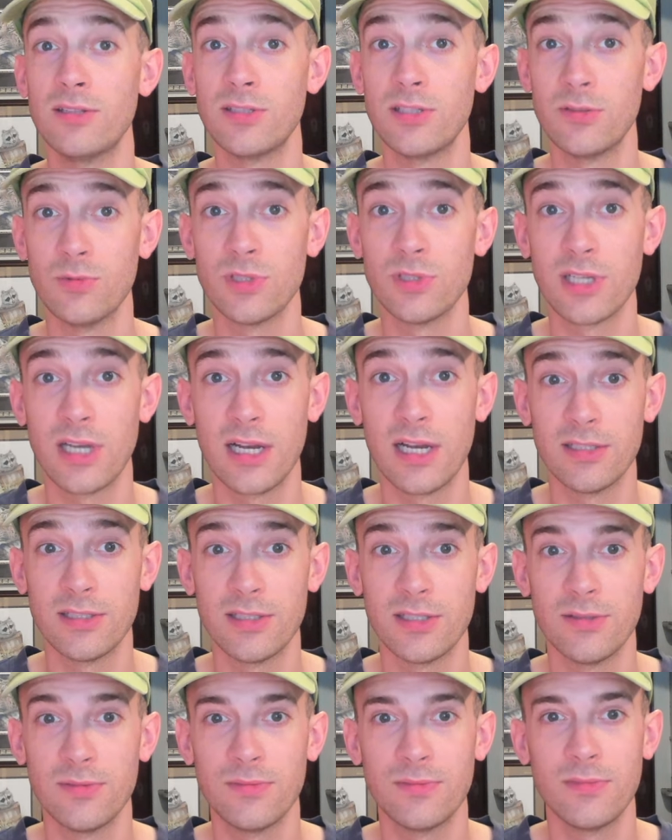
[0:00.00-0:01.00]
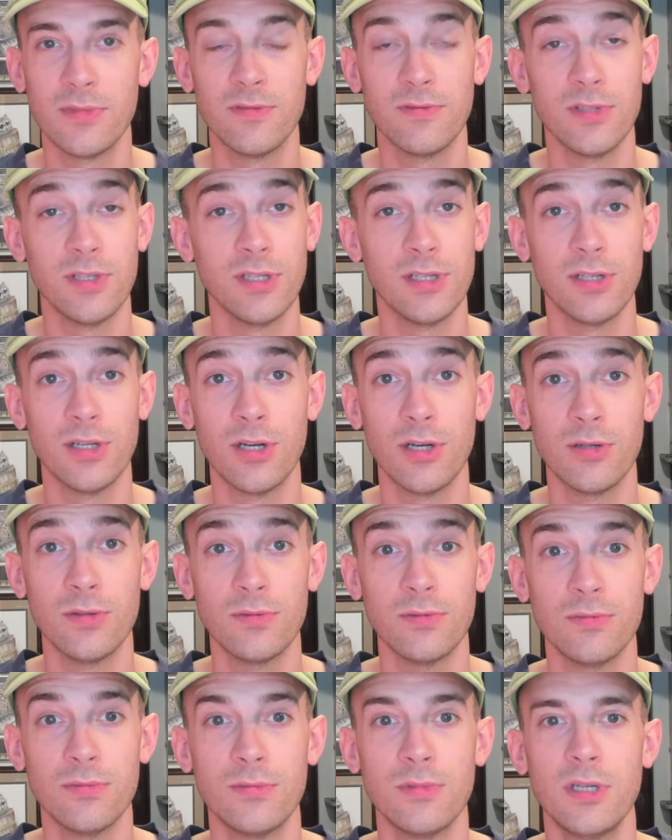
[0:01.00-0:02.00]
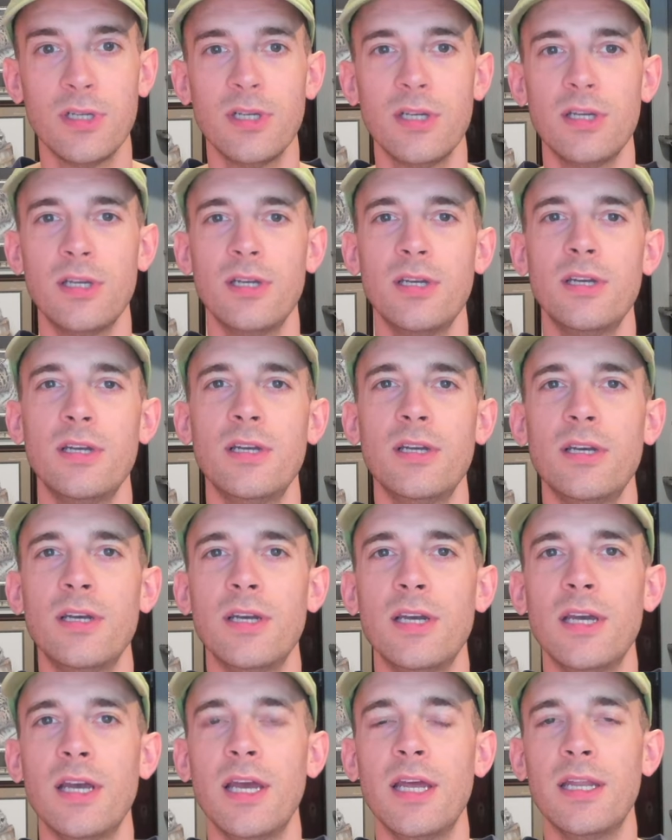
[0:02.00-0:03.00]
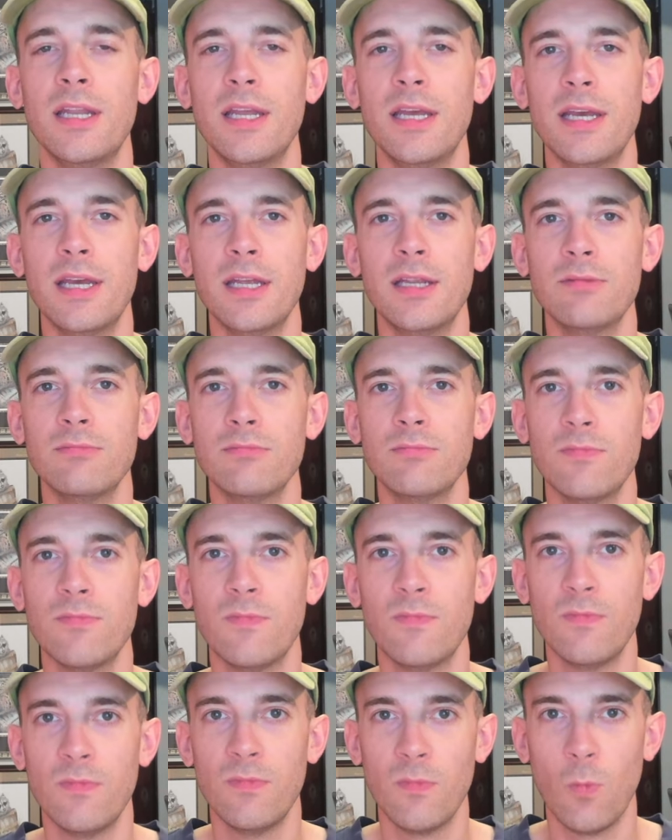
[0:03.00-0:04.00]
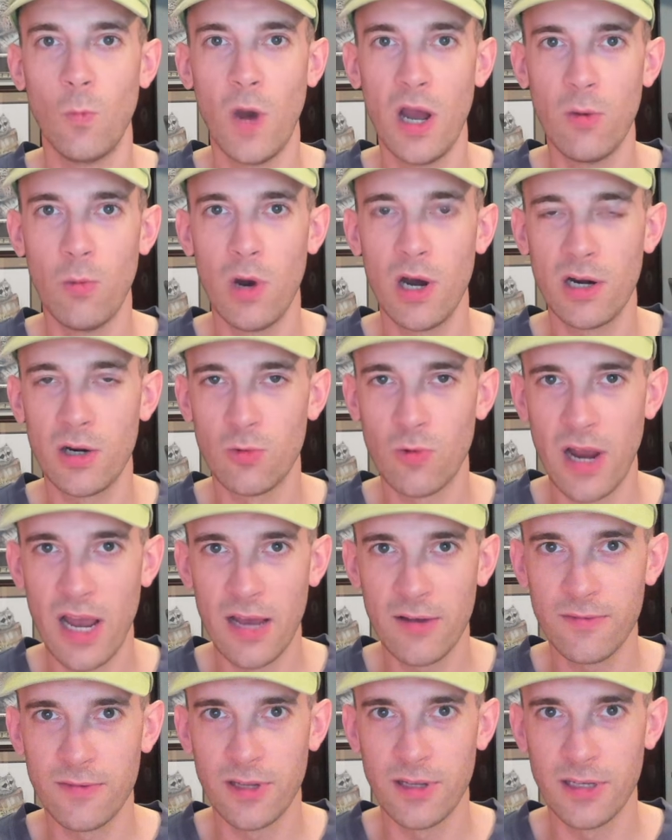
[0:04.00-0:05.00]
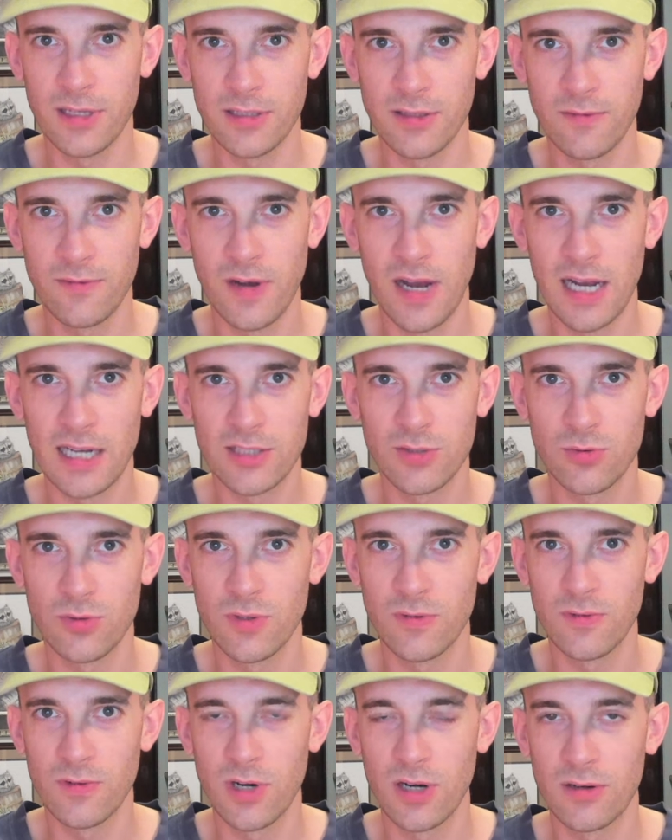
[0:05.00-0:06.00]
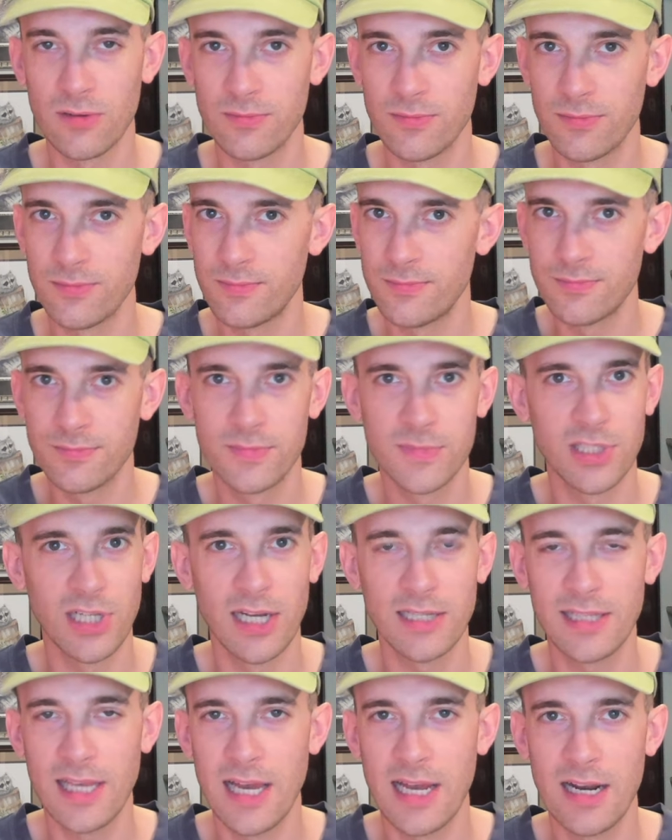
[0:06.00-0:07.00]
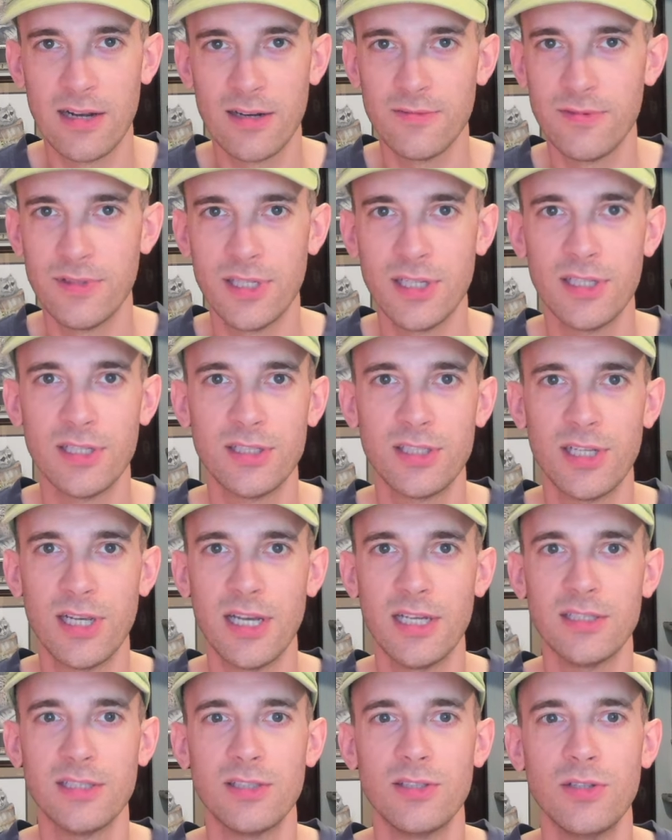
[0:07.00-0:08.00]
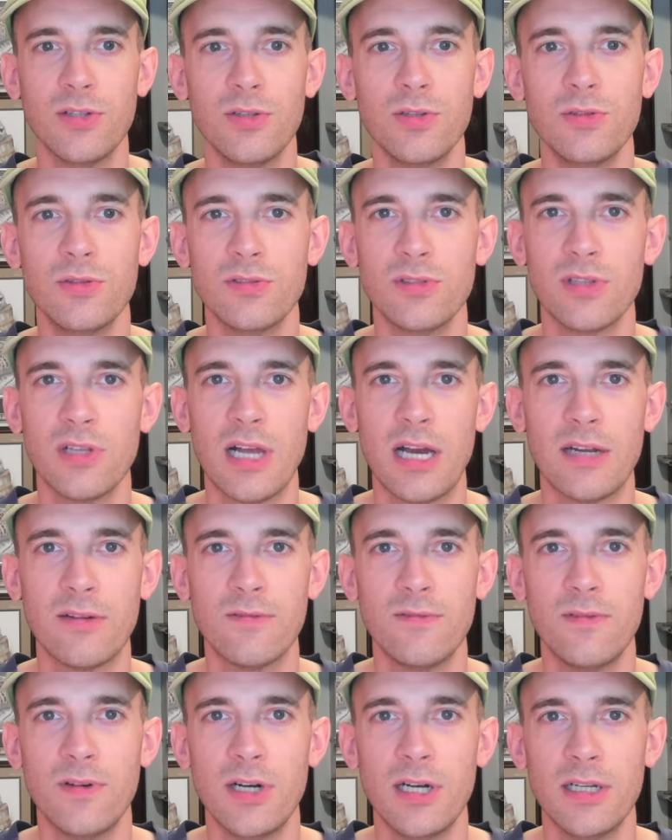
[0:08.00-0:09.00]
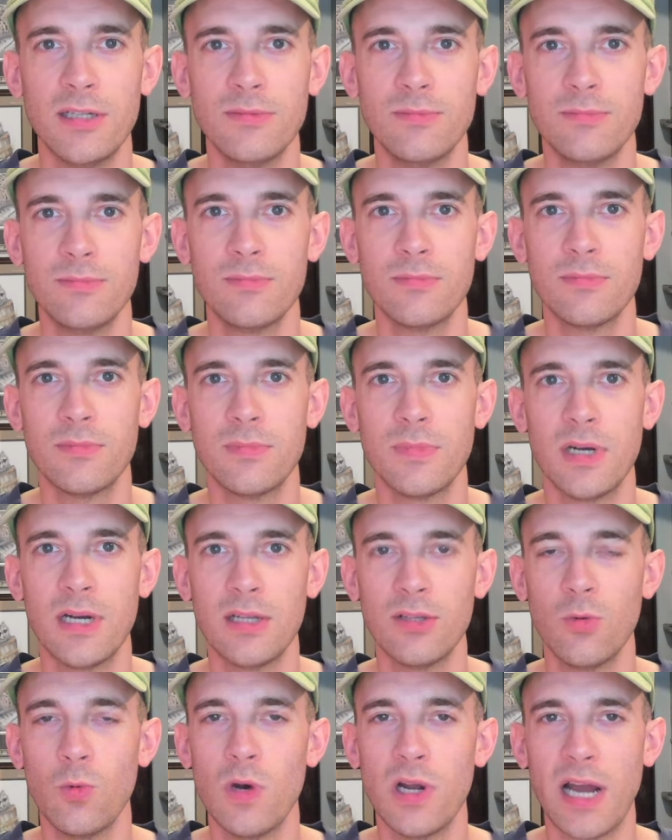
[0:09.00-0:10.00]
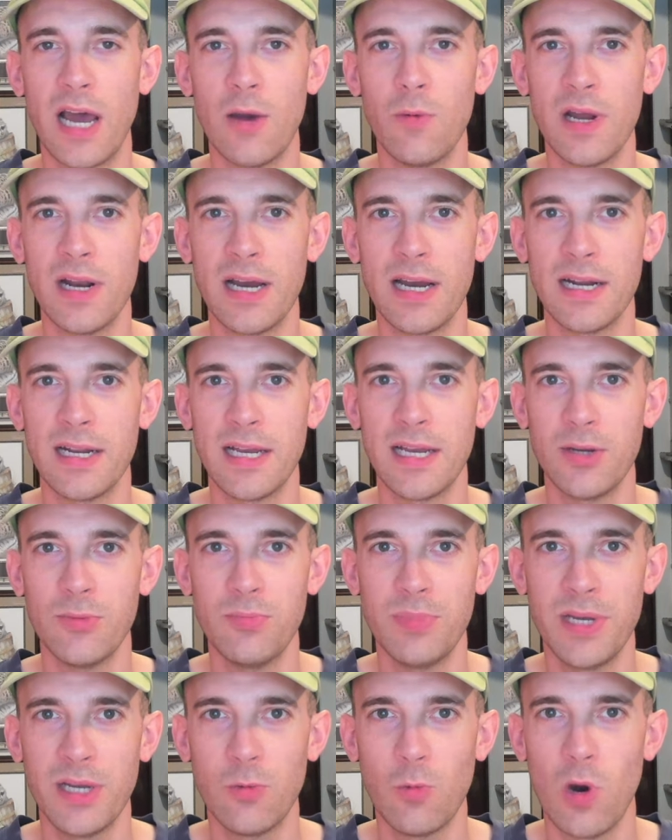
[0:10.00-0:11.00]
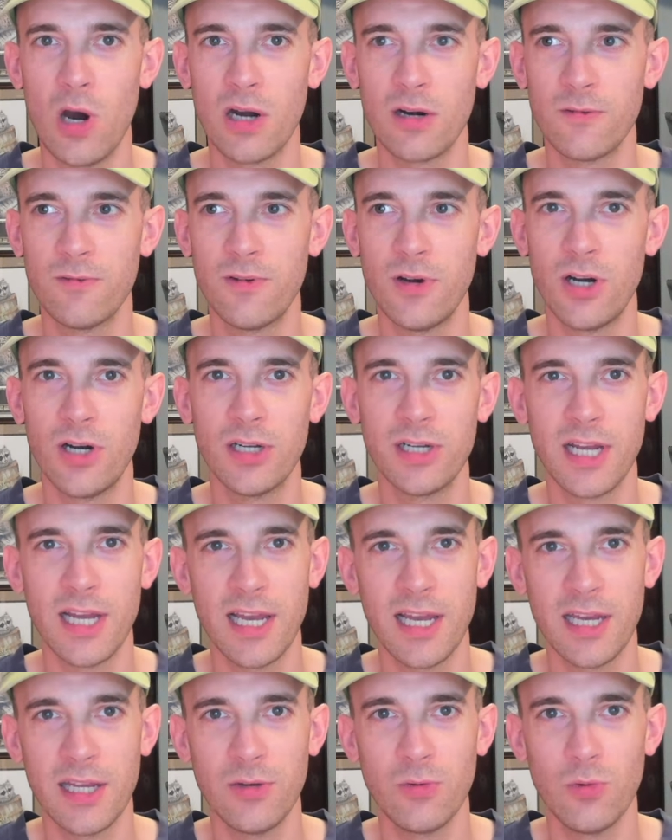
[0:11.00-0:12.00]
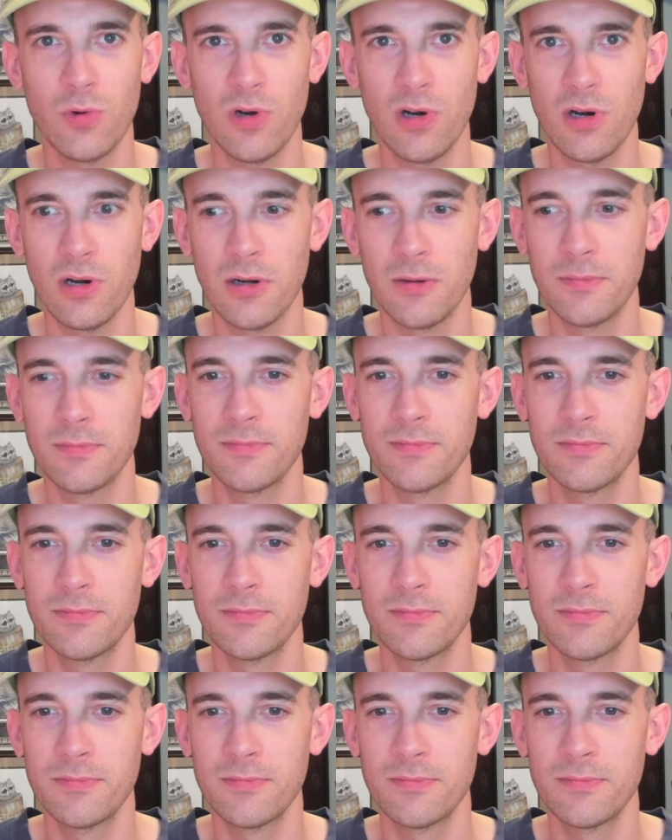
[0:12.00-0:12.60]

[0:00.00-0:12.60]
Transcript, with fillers: in Wisconsin, if you didn't know. And then whitewater rafting in the Fox River. Check that out if you get a chance too. It was a lot of fun. Uh, the one I went on had a big waterfall in the end where,